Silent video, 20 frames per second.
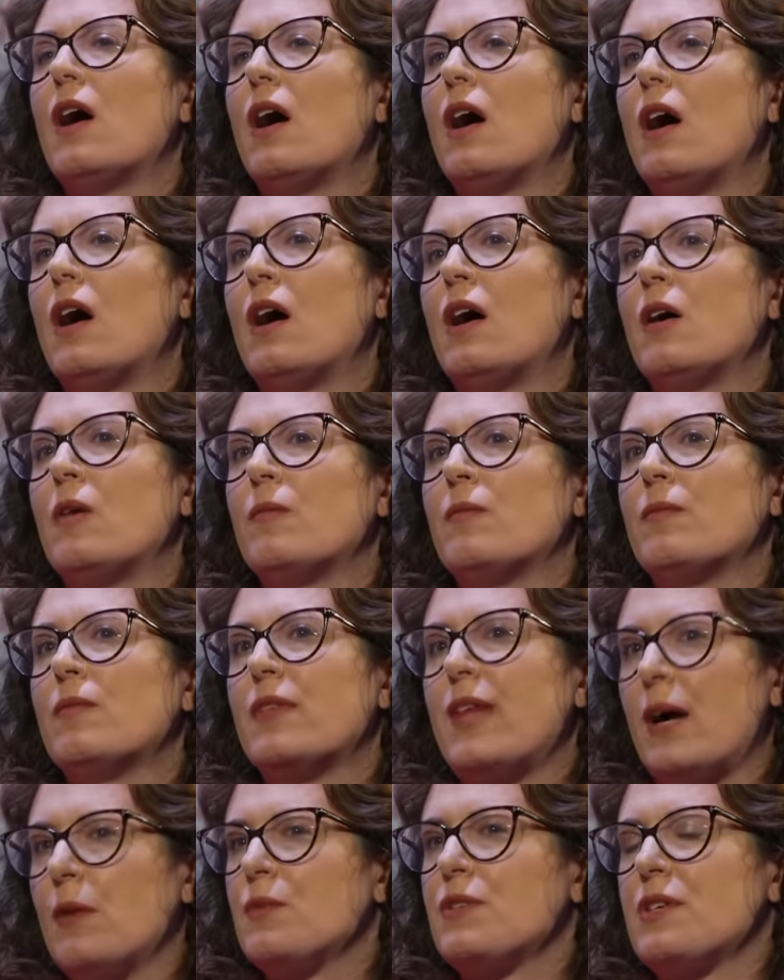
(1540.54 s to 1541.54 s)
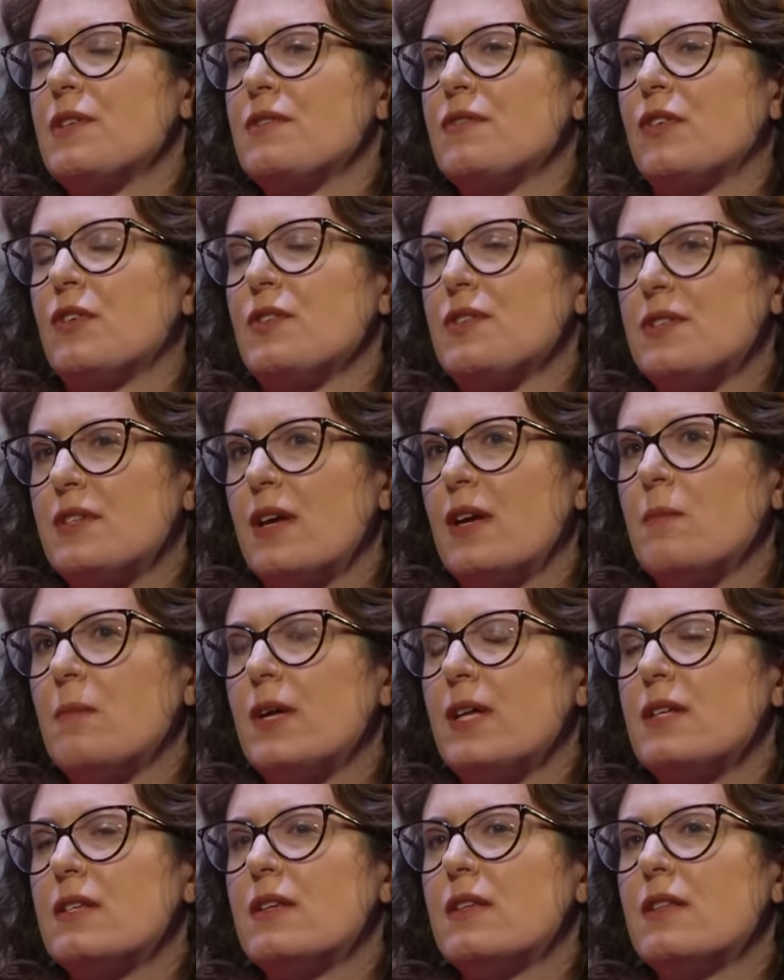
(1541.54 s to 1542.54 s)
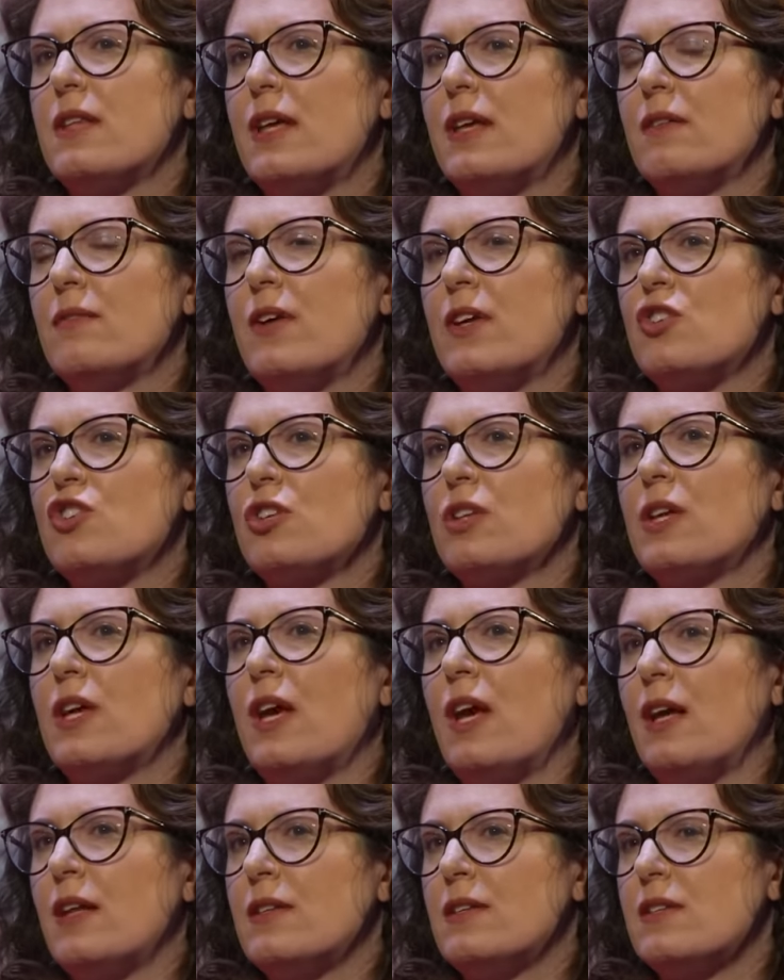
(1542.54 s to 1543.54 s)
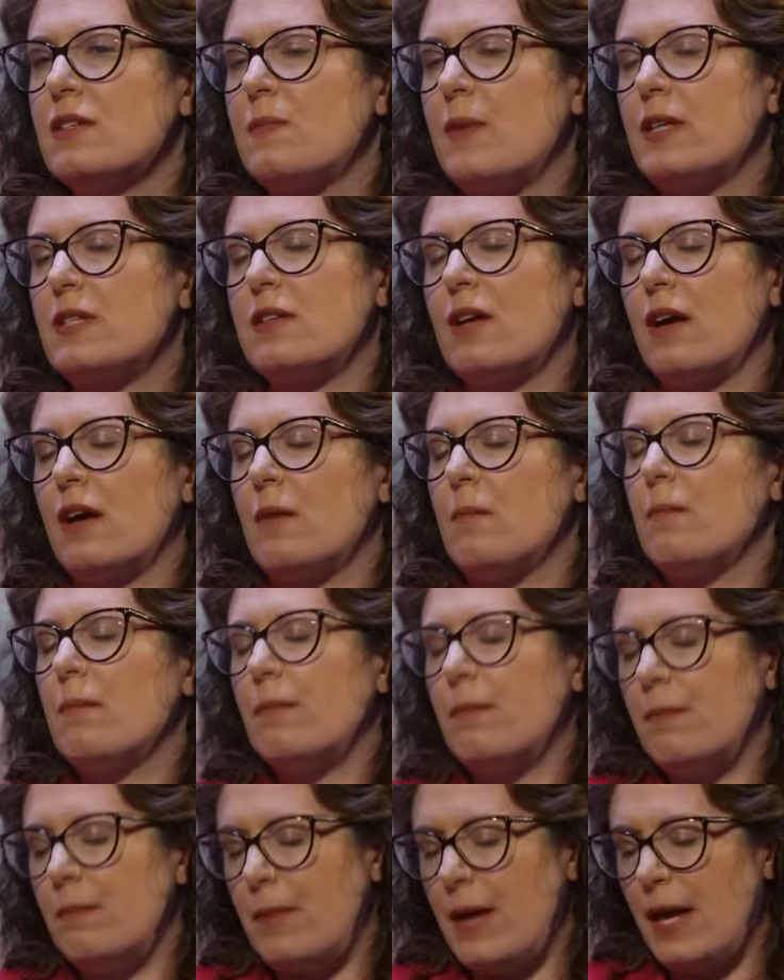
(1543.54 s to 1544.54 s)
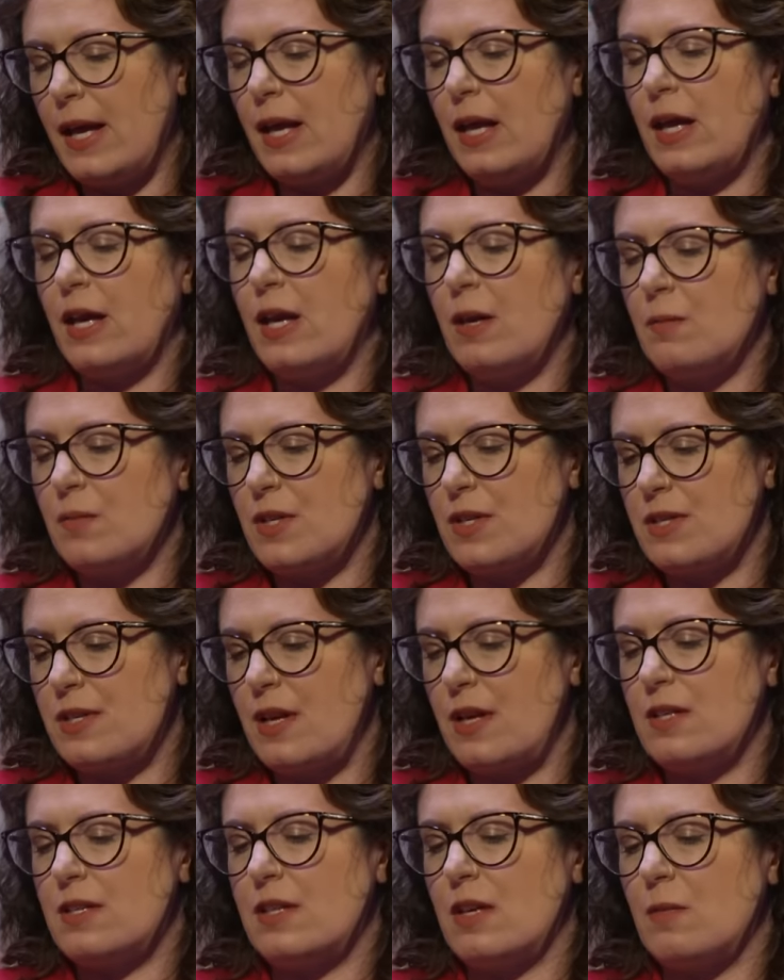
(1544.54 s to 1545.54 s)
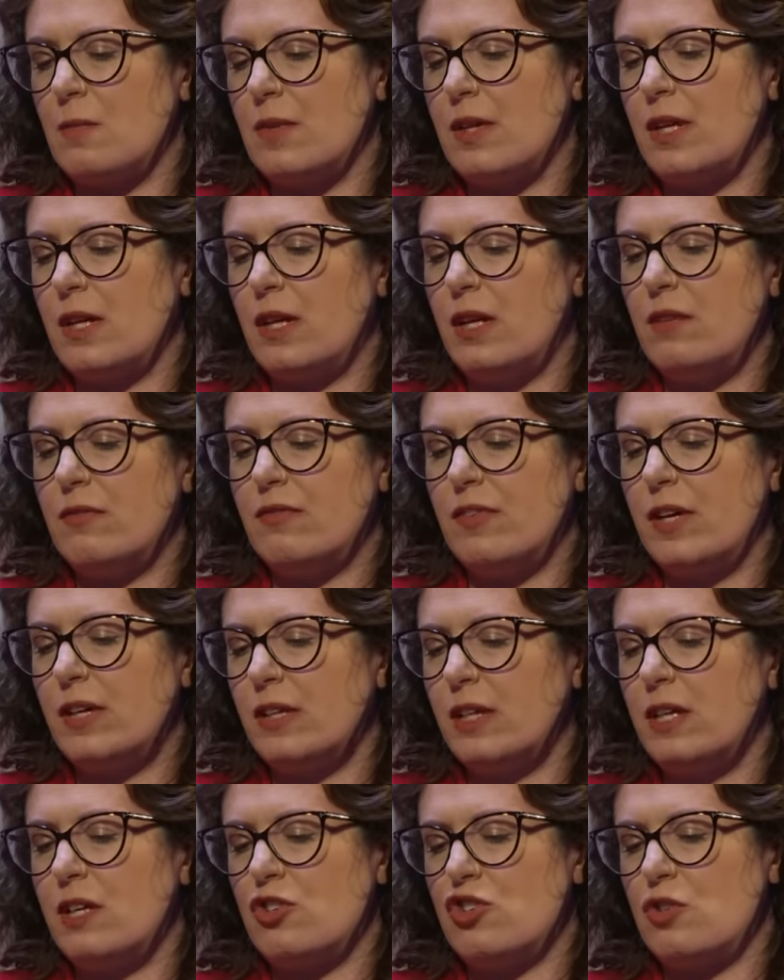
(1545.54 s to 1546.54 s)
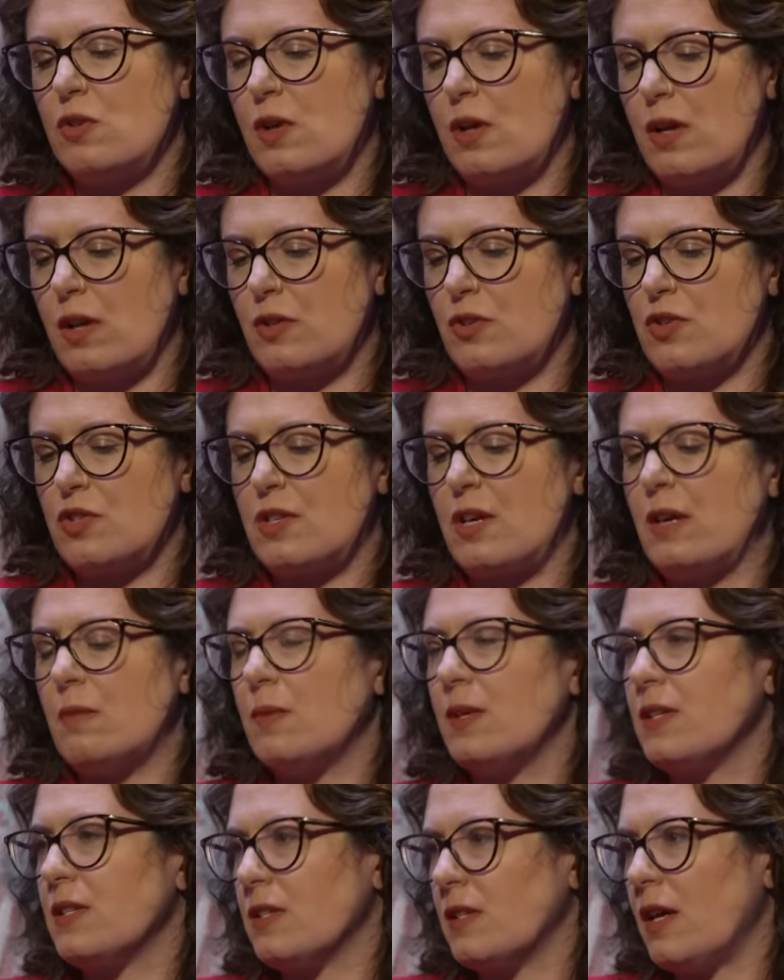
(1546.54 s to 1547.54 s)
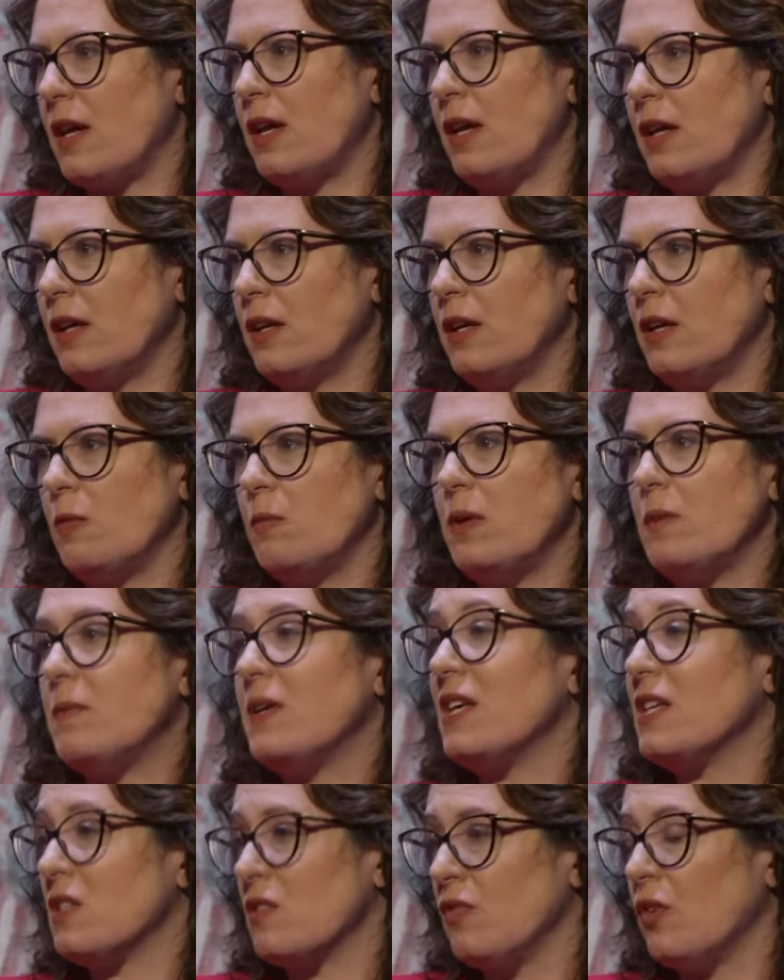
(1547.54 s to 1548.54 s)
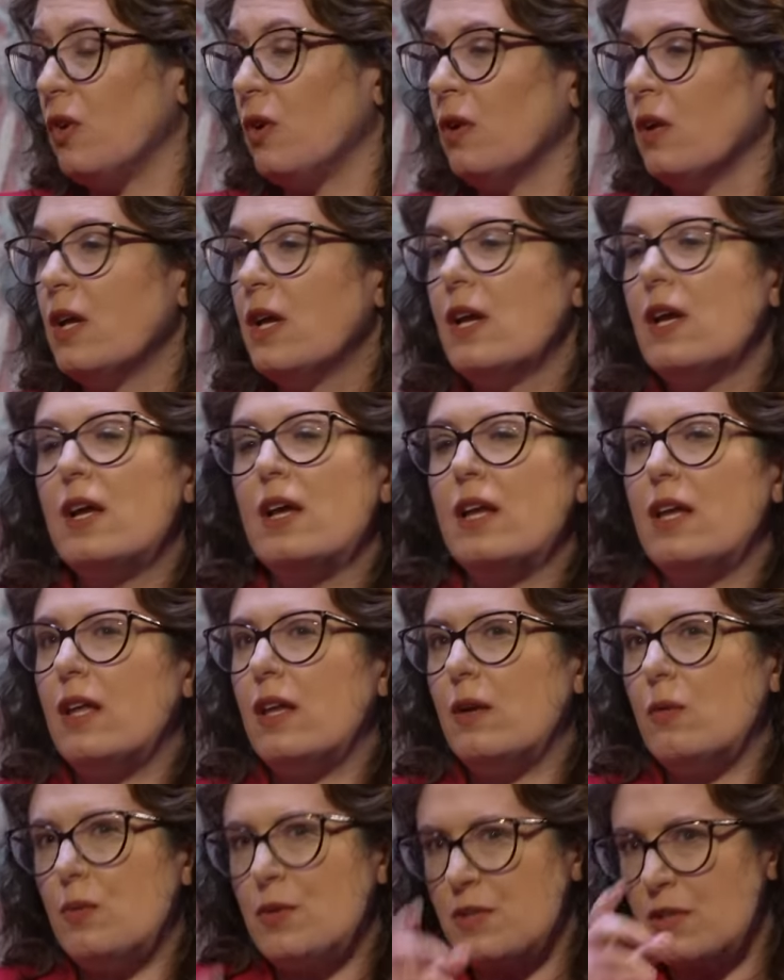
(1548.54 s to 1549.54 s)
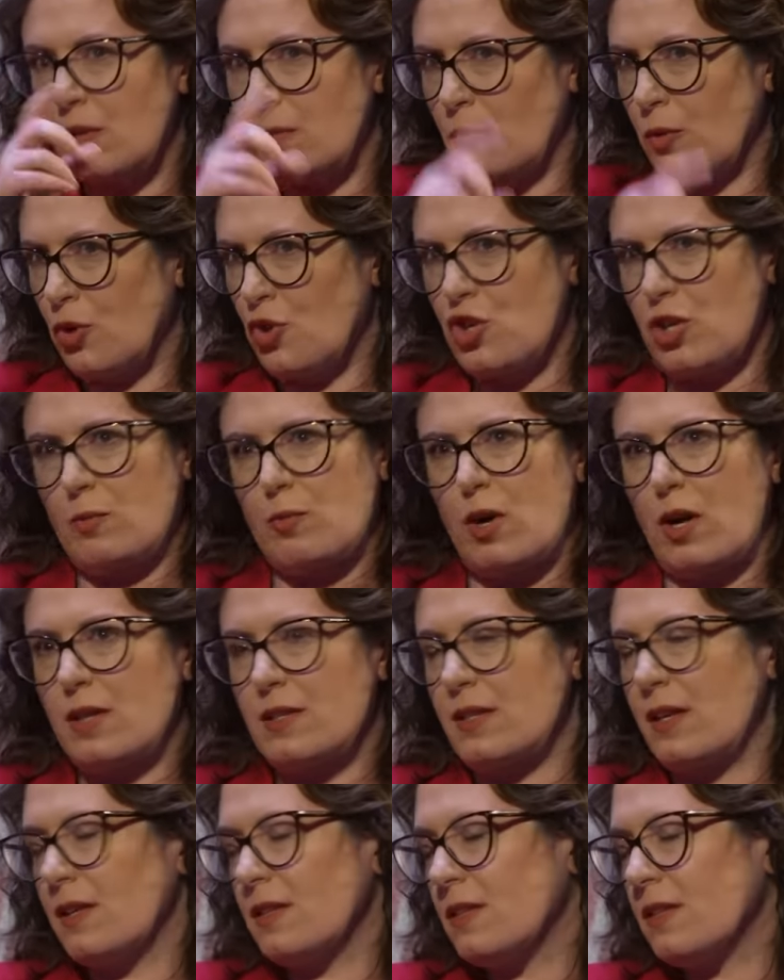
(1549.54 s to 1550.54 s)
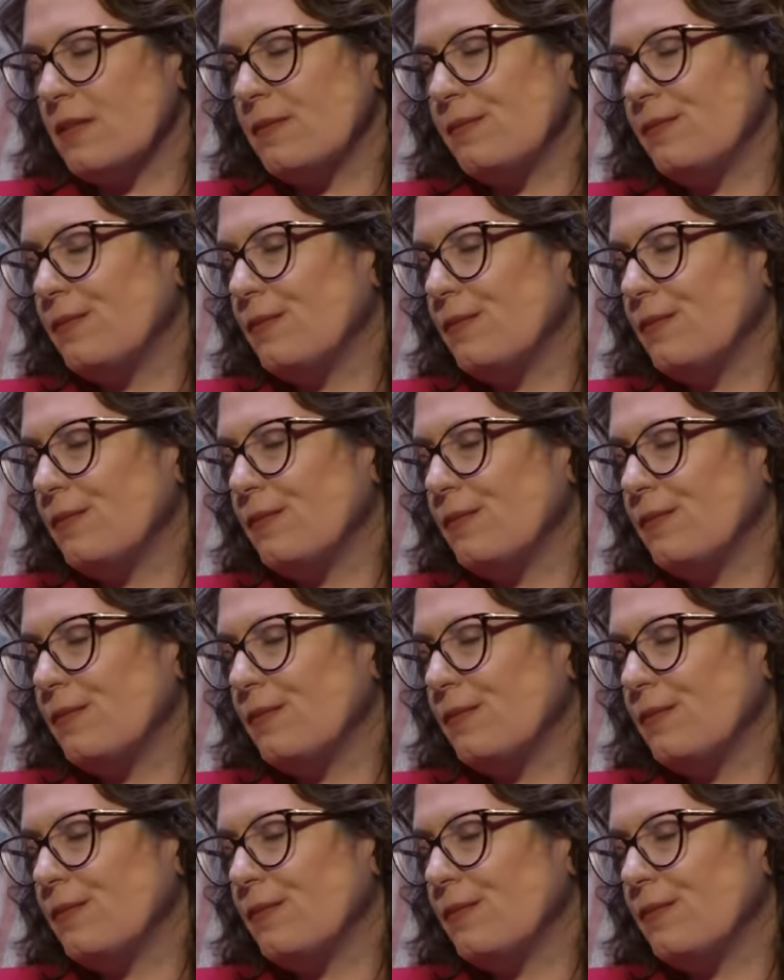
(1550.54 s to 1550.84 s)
Um, that was his first statement. Then eventually, aides spent time begging him to say something. He finally issued another statement saying, you know, be peaceful. It was an emerging process.